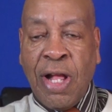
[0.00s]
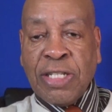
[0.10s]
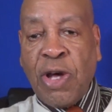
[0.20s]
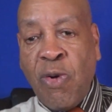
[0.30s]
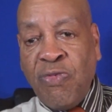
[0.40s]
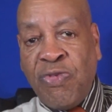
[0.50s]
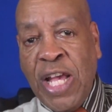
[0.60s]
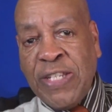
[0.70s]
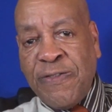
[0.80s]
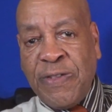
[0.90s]
So
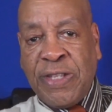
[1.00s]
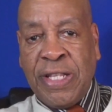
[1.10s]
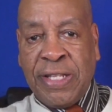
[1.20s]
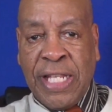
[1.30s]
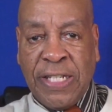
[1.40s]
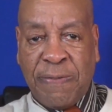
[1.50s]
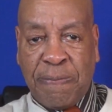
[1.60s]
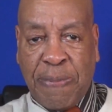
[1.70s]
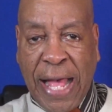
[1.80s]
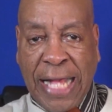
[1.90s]
this
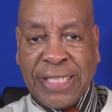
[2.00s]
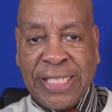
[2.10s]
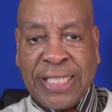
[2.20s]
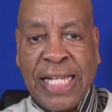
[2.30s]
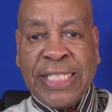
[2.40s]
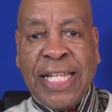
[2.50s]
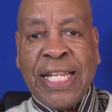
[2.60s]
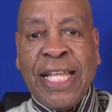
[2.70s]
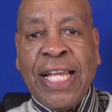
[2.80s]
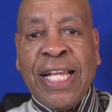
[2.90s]
passage says
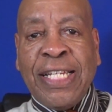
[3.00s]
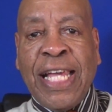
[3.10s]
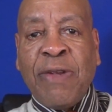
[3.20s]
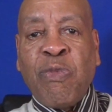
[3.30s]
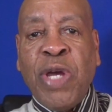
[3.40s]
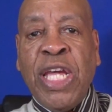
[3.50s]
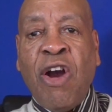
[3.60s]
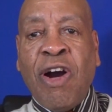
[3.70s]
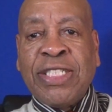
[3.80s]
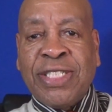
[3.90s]
that we
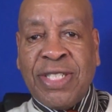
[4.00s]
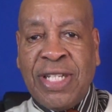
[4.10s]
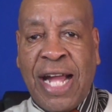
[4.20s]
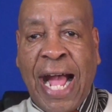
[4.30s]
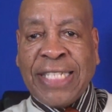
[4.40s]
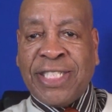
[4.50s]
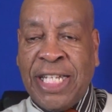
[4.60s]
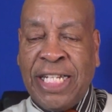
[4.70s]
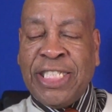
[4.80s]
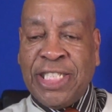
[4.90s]
are, our
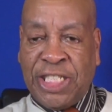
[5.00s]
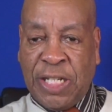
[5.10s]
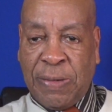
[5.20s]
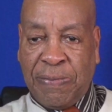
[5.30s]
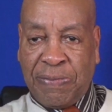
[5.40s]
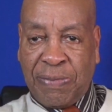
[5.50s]
citizenship